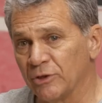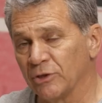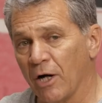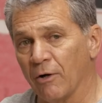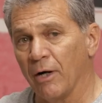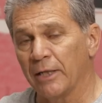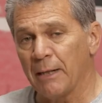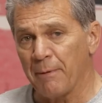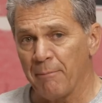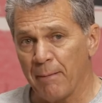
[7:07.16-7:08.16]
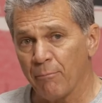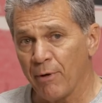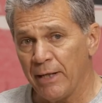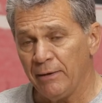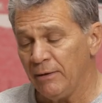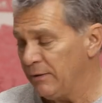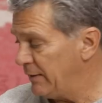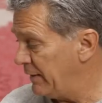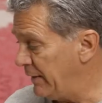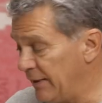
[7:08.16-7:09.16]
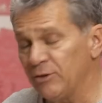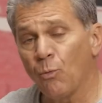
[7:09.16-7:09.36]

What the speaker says: is our uncoupling membrane. It is